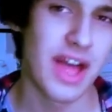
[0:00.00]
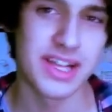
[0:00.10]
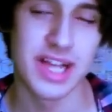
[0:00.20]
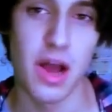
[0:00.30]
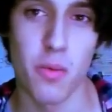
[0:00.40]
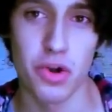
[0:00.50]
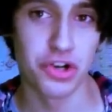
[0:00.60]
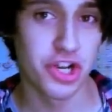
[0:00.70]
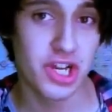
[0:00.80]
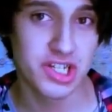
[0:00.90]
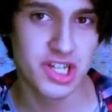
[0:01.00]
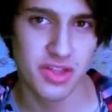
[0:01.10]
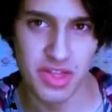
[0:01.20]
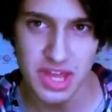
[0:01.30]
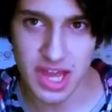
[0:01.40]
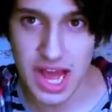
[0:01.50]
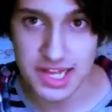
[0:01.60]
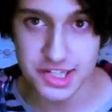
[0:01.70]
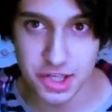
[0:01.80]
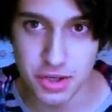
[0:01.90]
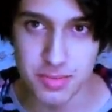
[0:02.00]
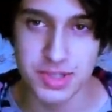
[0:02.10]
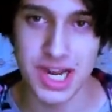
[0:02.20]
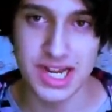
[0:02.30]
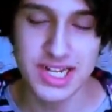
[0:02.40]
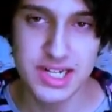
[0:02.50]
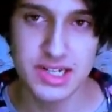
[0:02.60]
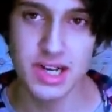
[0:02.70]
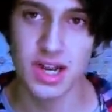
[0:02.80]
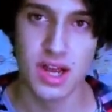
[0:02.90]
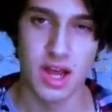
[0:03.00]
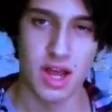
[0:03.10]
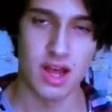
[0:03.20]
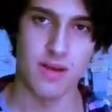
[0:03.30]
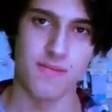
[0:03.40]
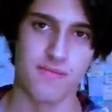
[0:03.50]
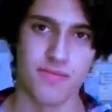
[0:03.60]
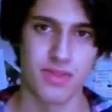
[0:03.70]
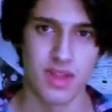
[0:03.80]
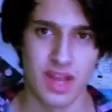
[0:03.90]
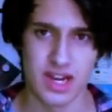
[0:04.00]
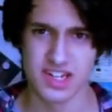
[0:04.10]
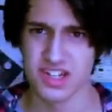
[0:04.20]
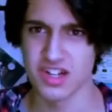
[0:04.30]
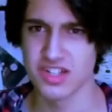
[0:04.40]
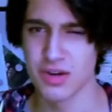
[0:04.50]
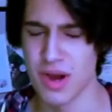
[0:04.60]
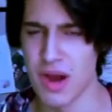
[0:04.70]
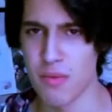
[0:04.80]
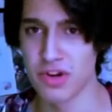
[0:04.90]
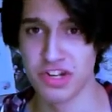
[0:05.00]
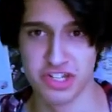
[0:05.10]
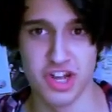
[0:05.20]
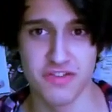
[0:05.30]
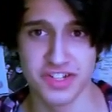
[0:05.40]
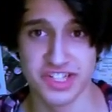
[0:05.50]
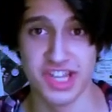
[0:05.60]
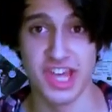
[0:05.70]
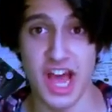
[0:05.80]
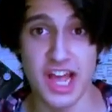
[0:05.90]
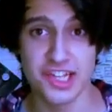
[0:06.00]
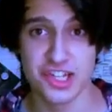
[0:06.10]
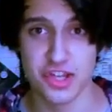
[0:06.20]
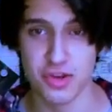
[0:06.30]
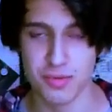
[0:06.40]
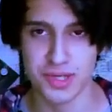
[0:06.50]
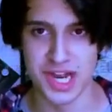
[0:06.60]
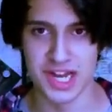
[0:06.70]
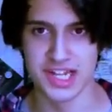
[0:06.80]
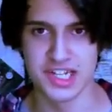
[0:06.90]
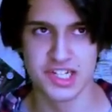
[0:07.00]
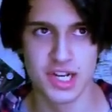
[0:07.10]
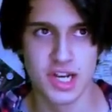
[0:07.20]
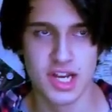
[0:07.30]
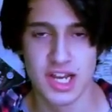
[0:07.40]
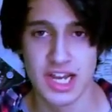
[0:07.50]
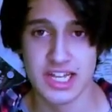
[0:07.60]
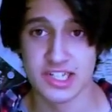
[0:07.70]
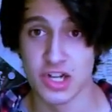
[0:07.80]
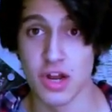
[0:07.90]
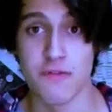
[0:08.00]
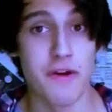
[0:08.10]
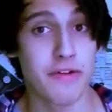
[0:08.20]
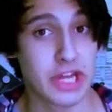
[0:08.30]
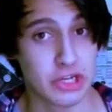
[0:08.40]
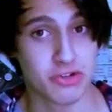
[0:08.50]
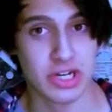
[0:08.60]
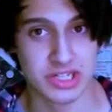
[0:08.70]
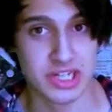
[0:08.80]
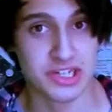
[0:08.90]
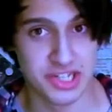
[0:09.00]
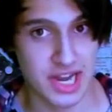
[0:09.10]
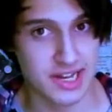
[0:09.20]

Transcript: that is how one does the ice cube challenge. Um, it is also how one discovers the ice cube challenge is not a very interesting